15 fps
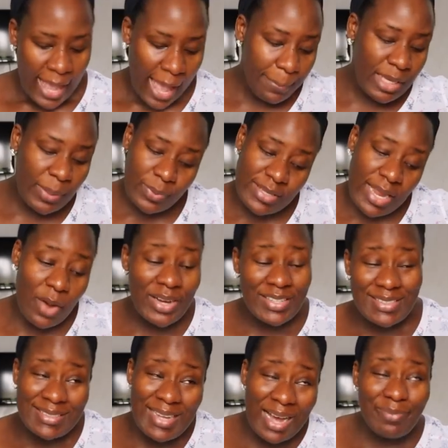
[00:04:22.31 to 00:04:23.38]
I'm keeping that
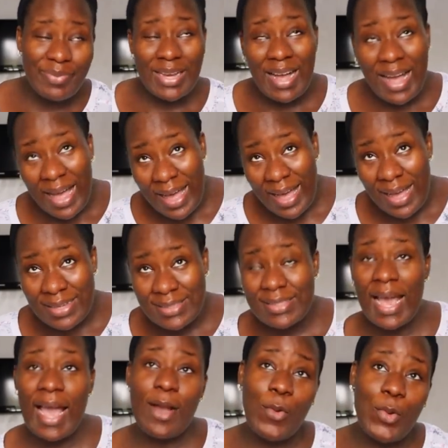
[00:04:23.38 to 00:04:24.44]
wedding gown
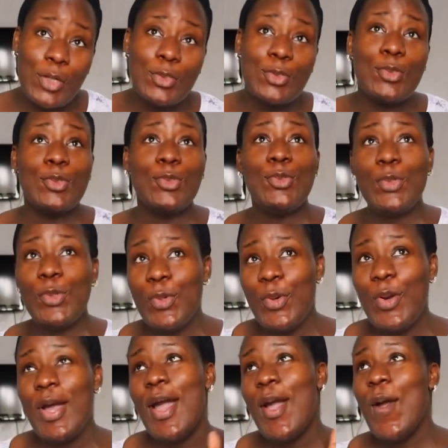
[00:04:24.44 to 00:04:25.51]
because I want to
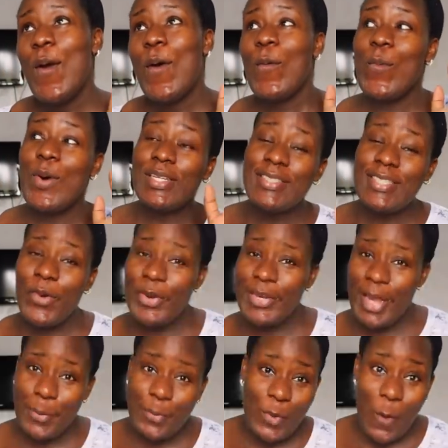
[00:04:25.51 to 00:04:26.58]
do one day
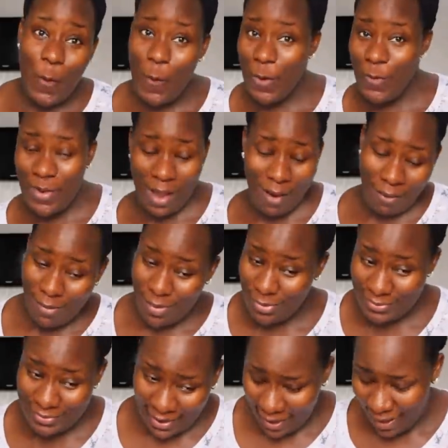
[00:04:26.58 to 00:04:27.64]
when we are
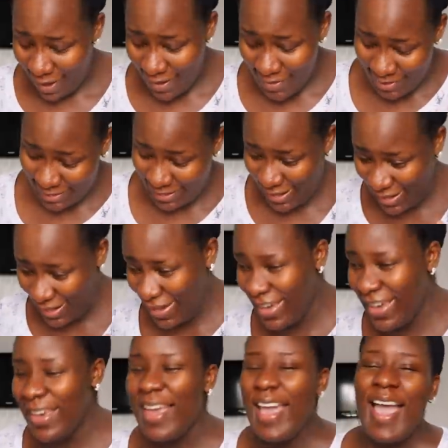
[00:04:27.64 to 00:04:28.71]
older,
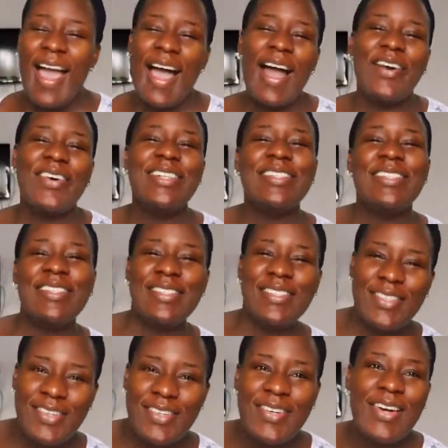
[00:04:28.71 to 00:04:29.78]
okay, I want to
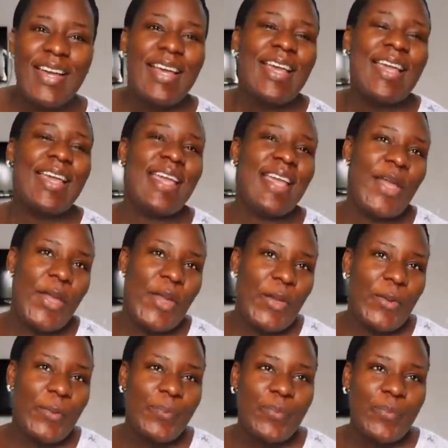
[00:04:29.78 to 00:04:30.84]
do
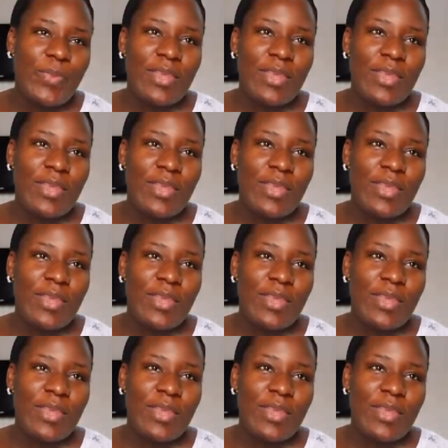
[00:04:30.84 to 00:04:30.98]
a